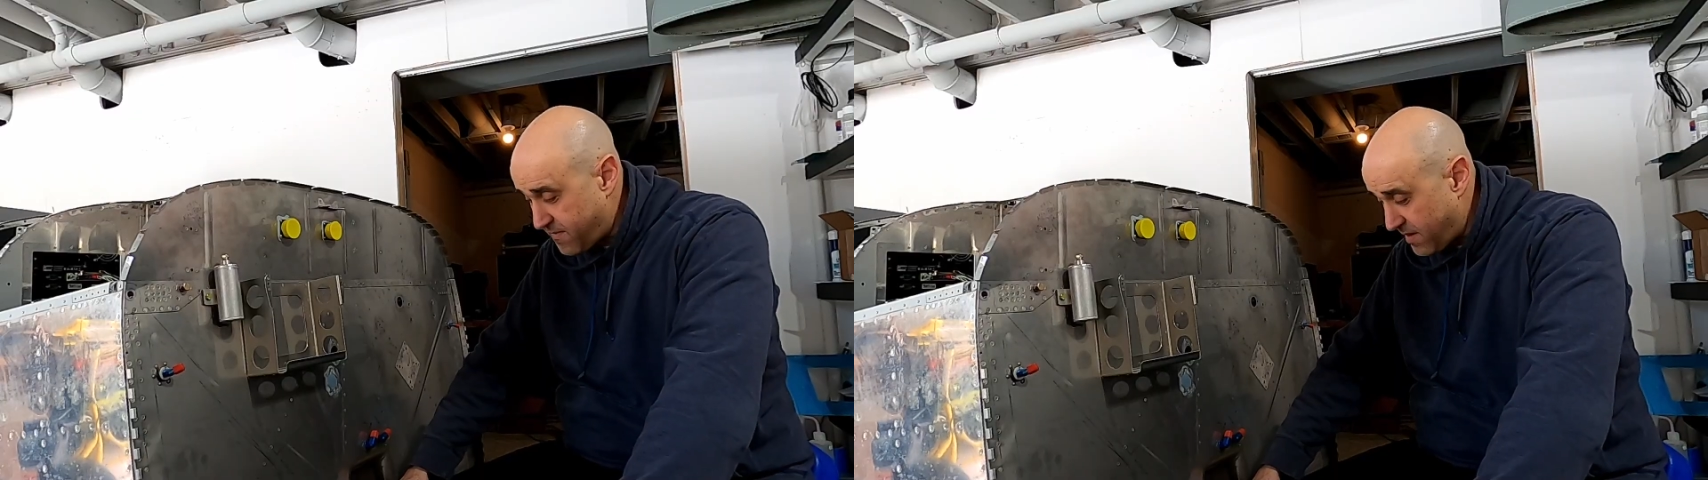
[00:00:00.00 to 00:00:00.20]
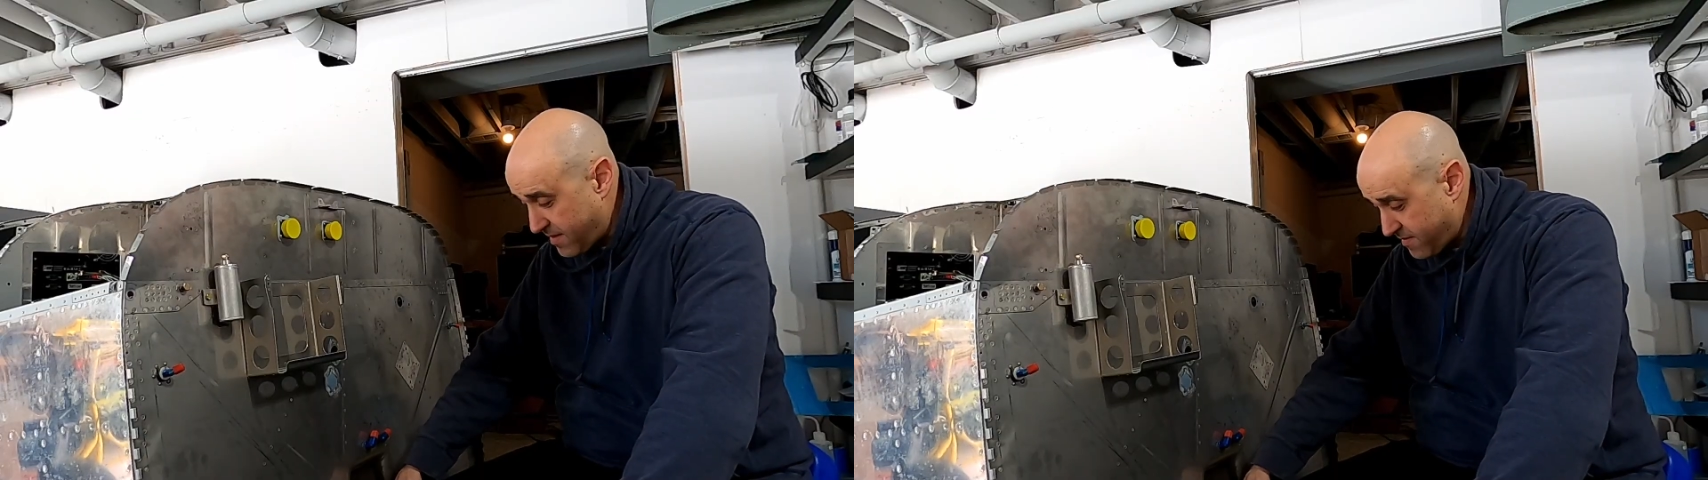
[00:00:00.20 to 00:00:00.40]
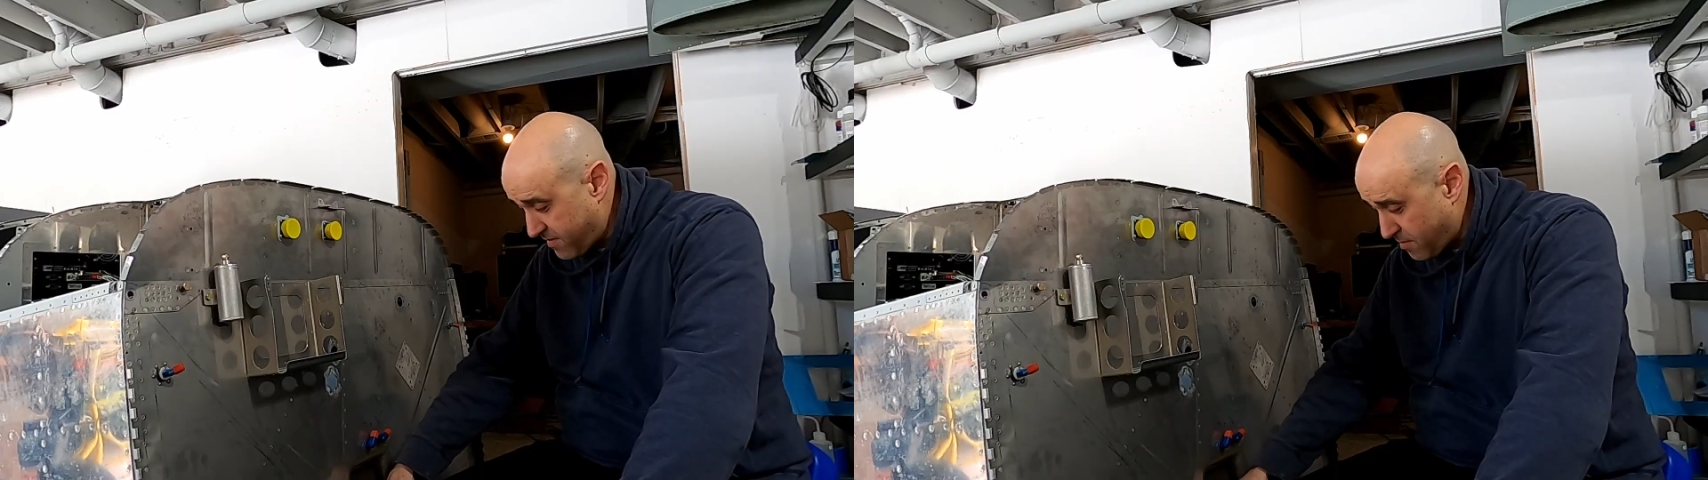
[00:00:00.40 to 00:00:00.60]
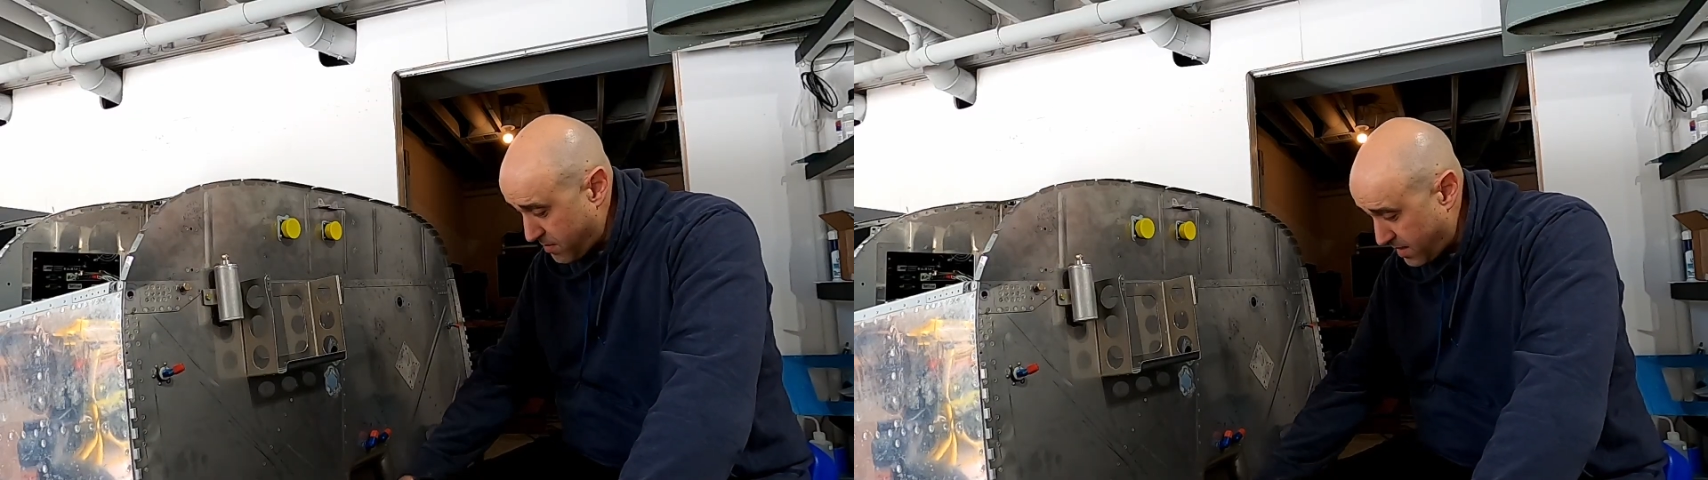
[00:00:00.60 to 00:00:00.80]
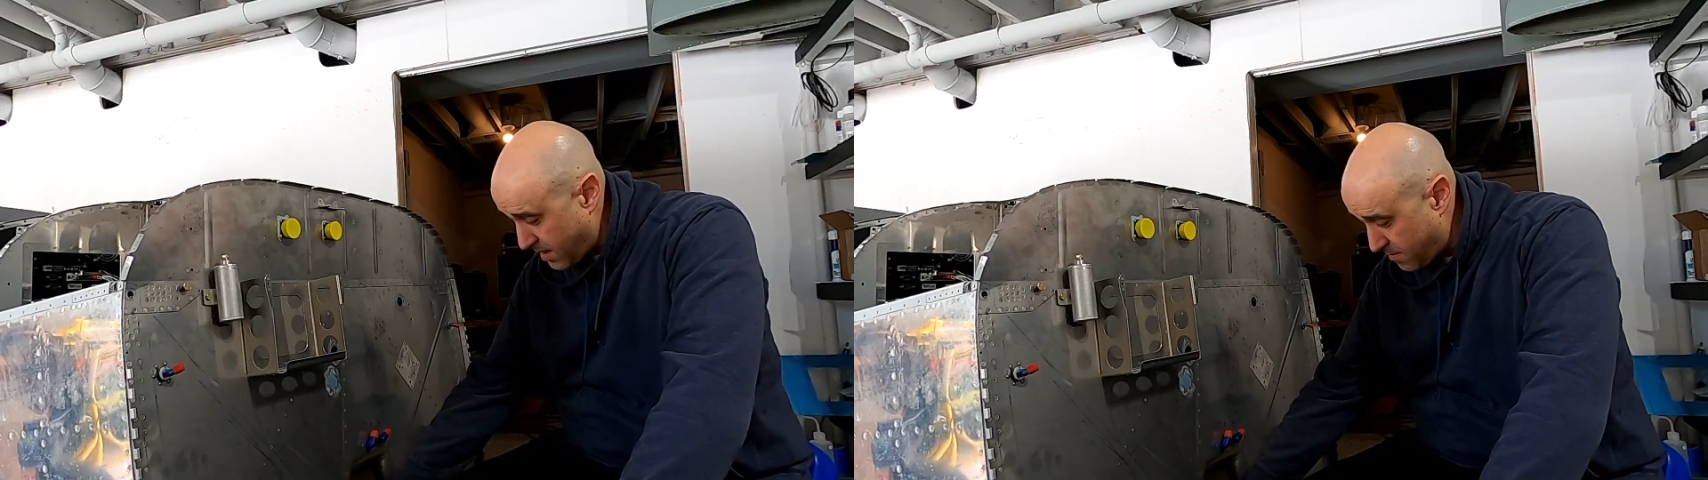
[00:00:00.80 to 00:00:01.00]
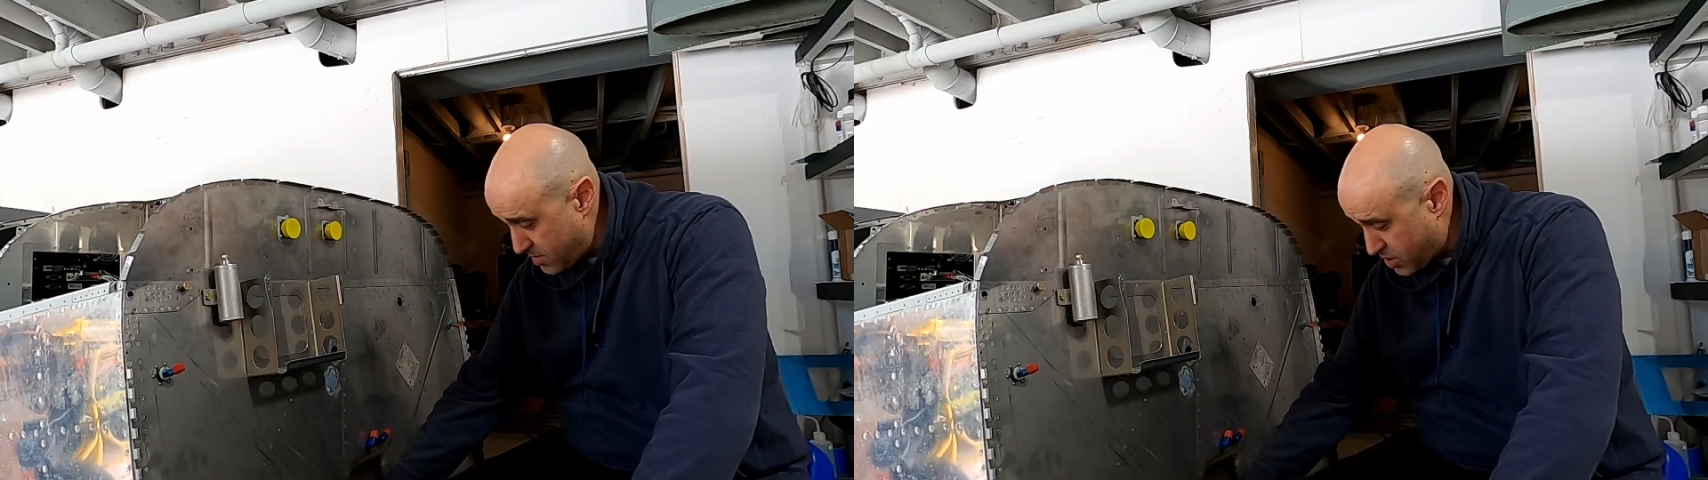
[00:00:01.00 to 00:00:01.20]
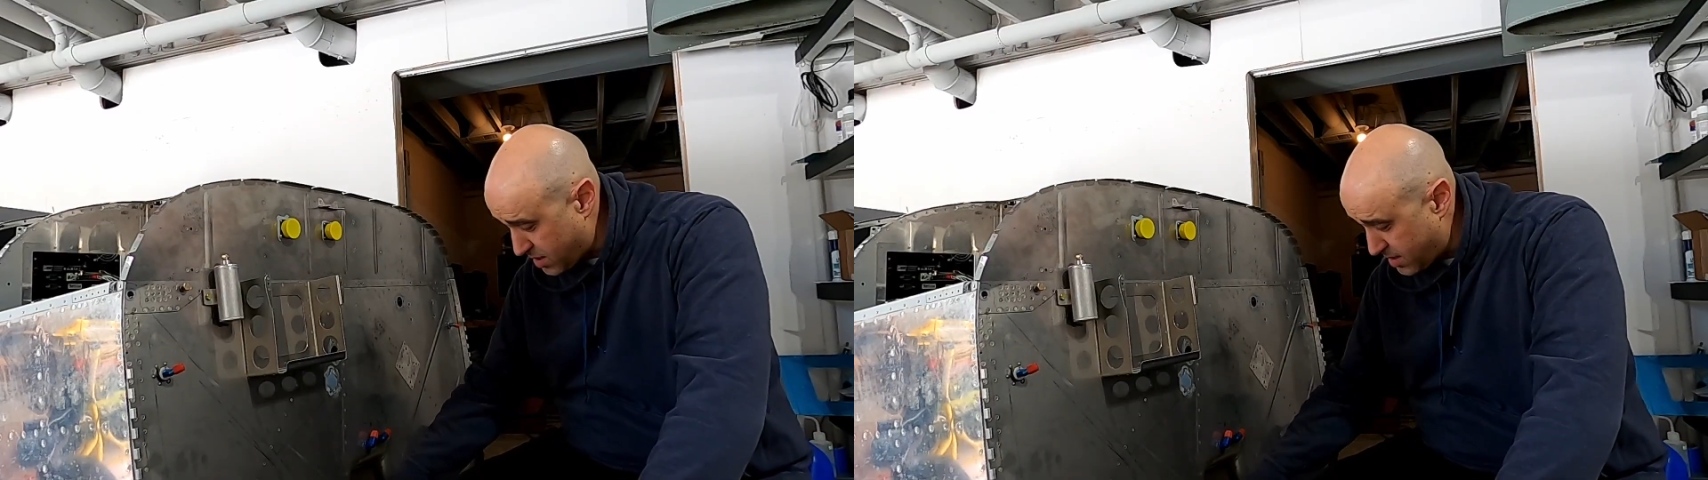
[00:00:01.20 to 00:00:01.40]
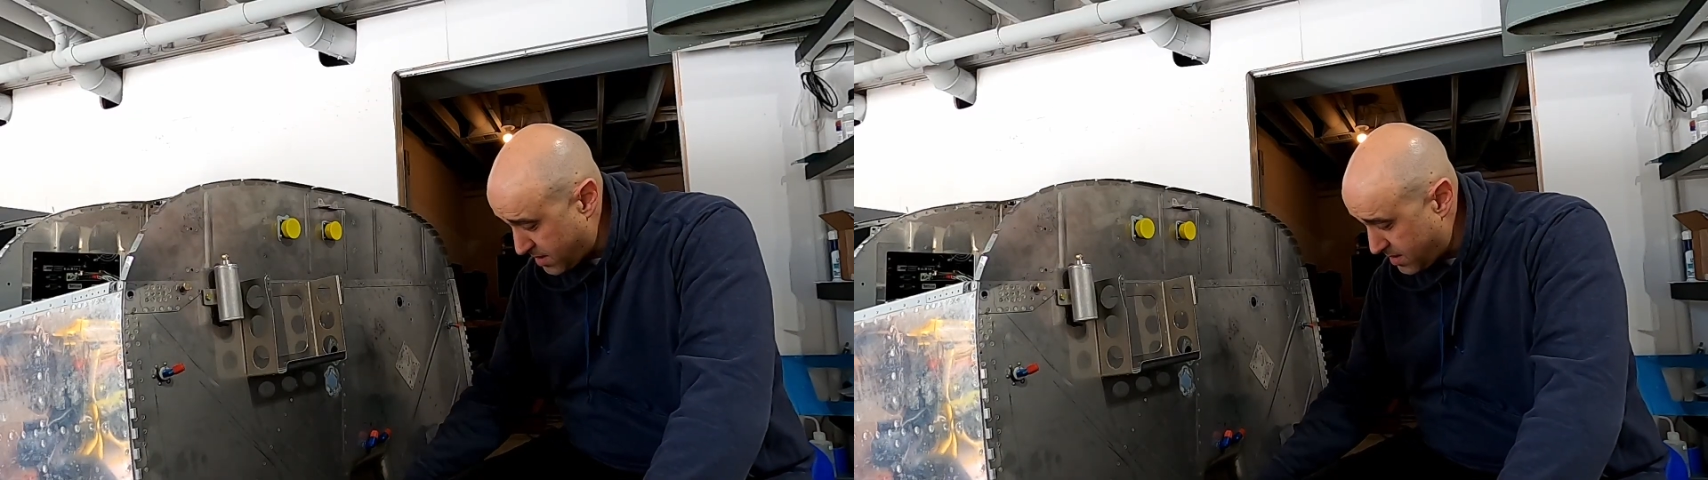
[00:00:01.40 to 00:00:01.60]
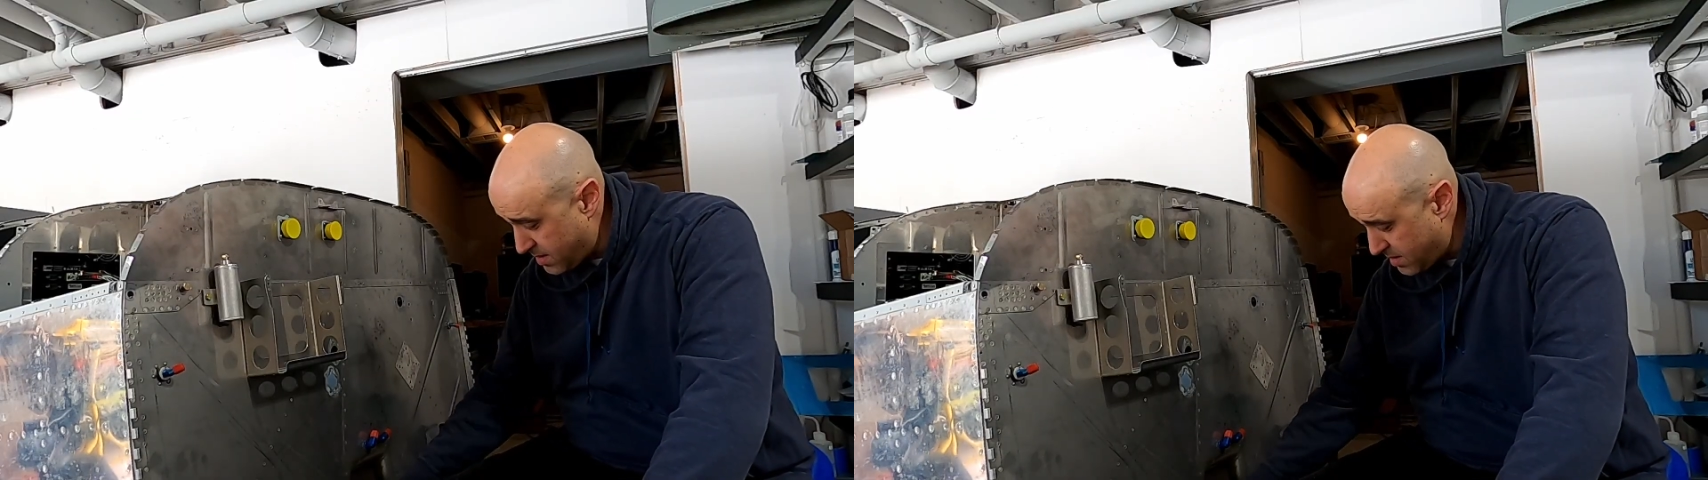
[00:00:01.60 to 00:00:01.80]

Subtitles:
fly this airplane out of Michigan.